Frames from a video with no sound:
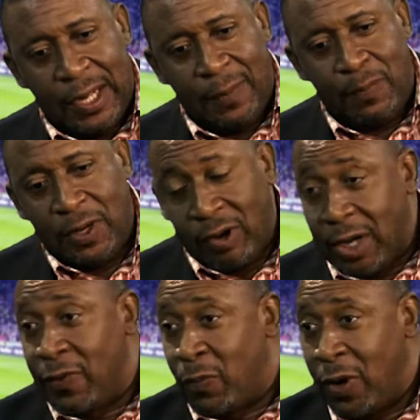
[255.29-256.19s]
Played cricket
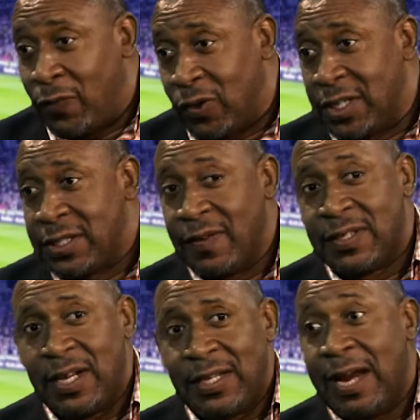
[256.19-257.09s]
for Point Forte Civic
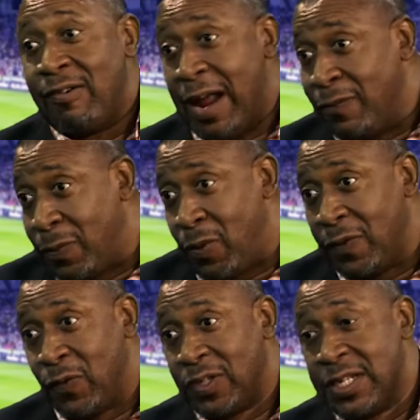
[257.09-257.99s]
Center. I ran for Point
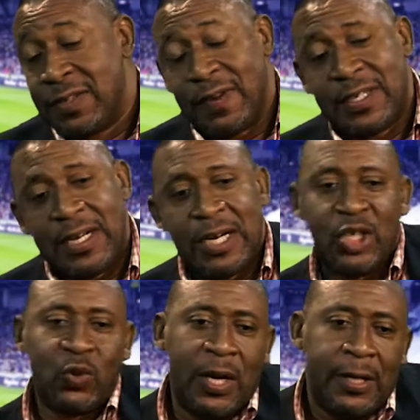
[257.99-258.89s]
Forte Civic Center
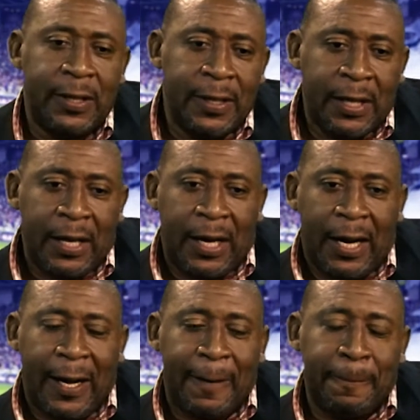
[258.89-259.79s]
as well.
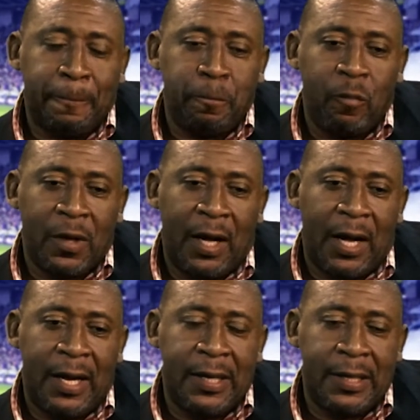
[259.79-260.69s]

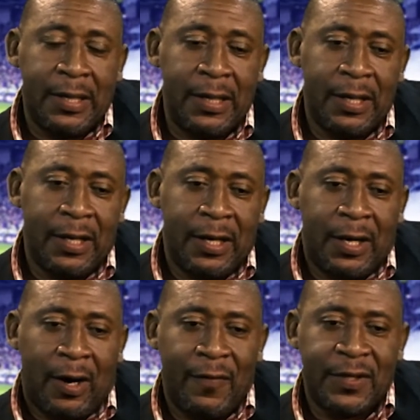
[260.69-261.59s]
And
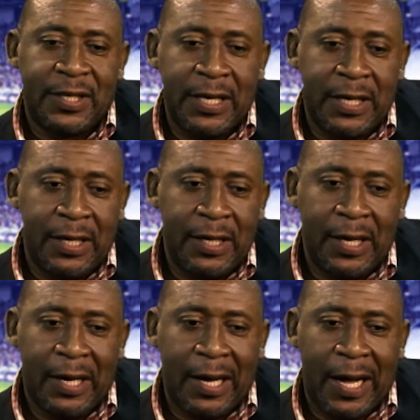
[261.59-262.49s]
obviously,
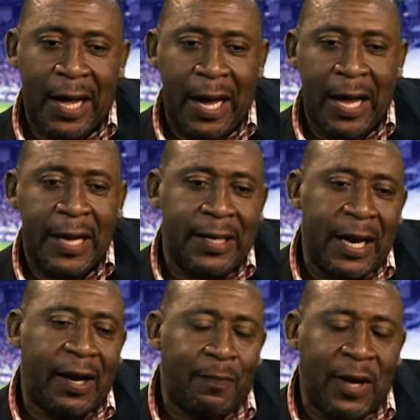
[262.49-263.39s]
I did
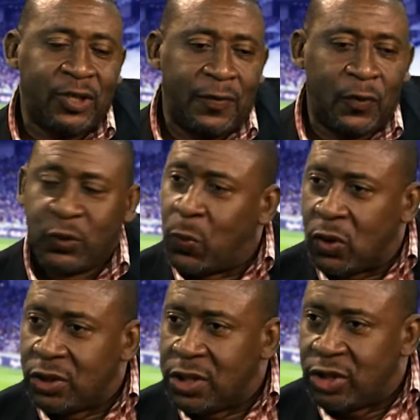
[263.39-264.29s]
have a passion for
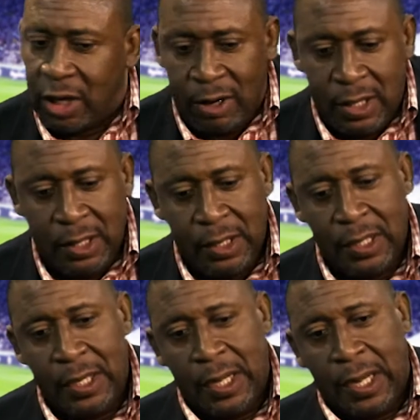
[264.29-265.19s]
sports in general.
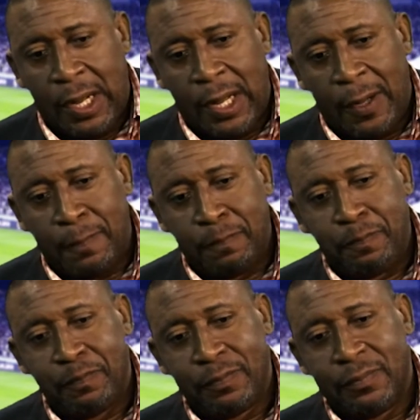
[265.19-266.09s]
And
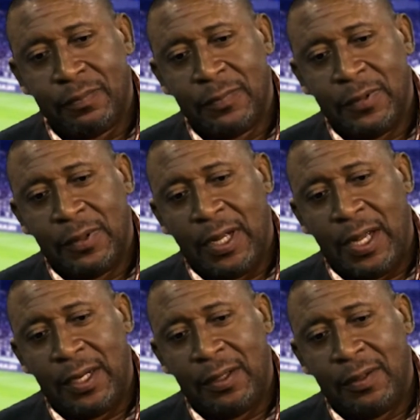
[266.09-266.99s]

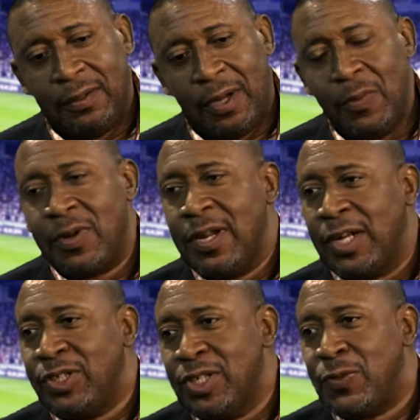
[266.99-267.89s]
W
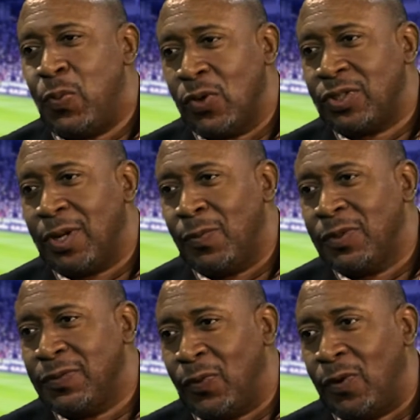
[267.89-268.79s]
Connection Sports Club
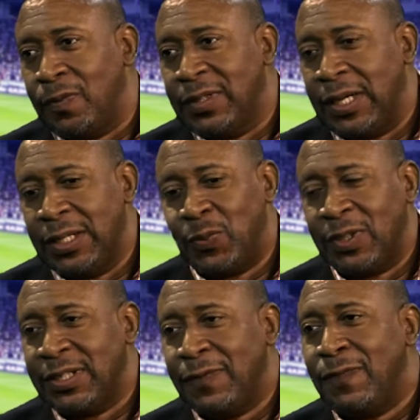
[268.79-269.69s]
was formed, and it
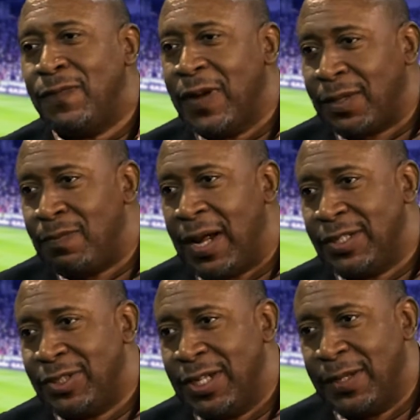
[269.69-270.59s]
was a FET
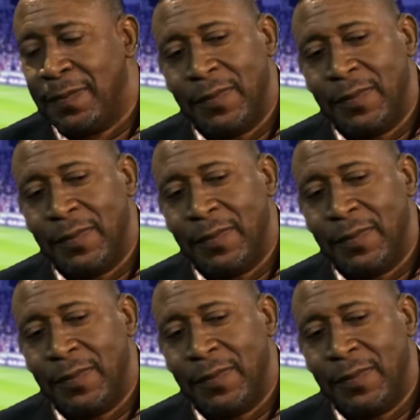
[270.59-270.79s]
match team.